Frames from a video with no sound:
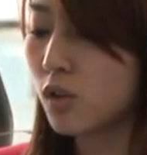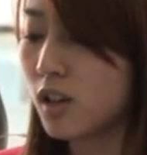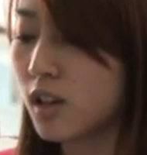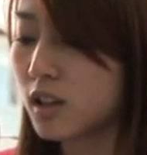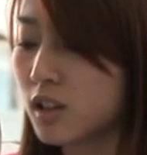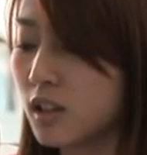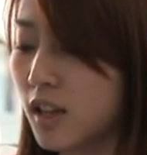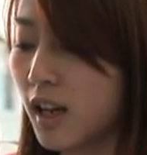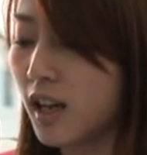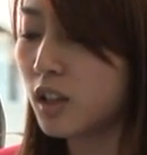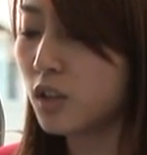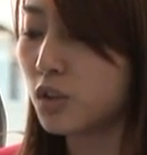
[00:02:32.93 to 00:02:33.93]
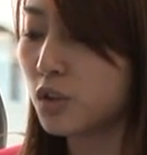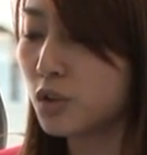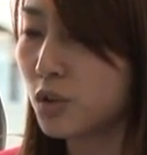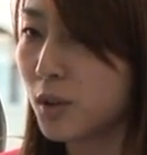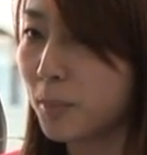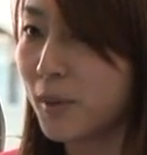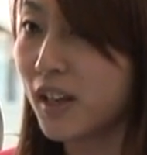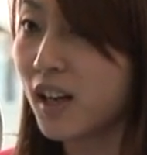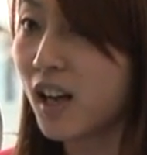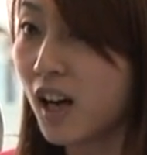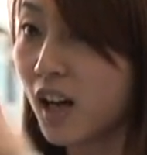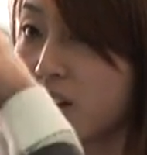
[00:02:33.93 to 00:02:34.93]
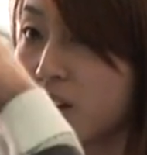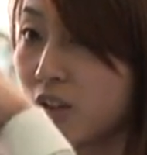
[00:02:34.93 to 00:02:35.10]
It's for all those learners who,